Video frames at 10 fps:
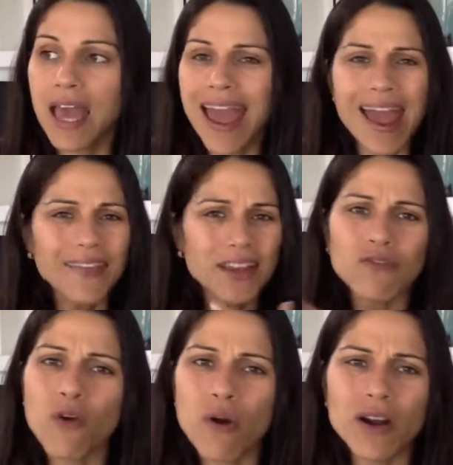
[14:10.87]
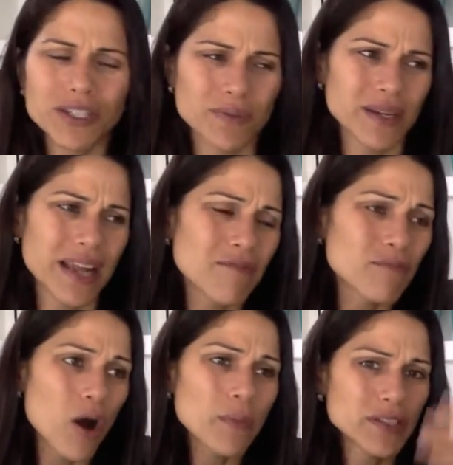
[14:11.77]
And then, of course, we're going to have
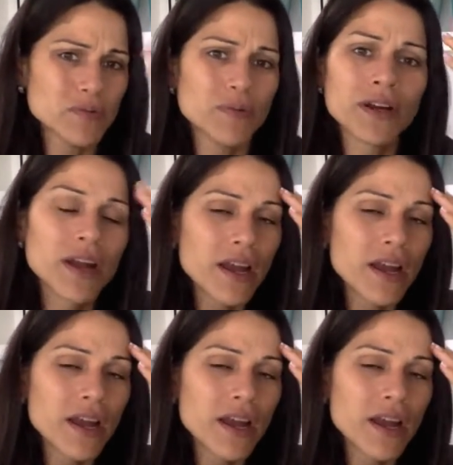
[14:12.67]
moments where